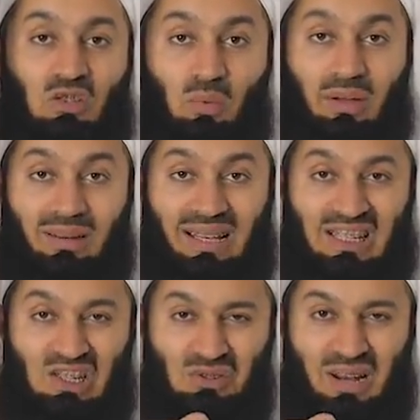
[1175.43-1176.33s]
so we're
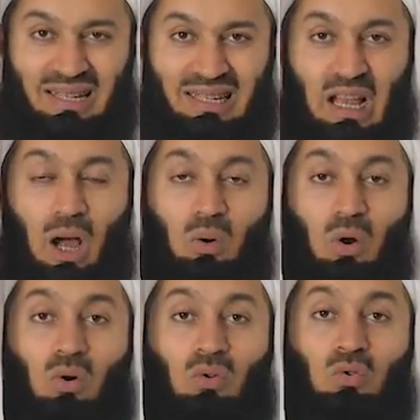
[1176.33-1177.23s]
extracting our
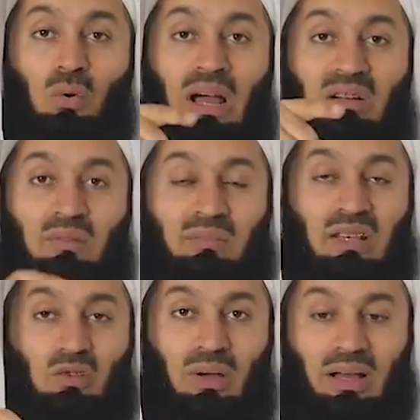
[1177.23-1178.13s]
own dua from
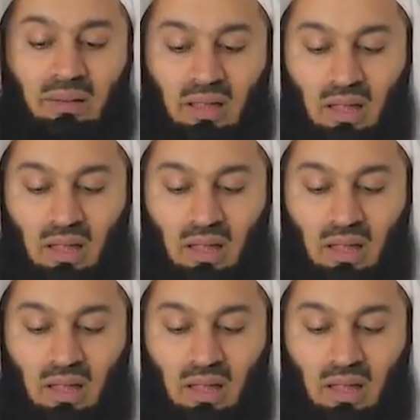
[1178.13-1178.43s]
that dua.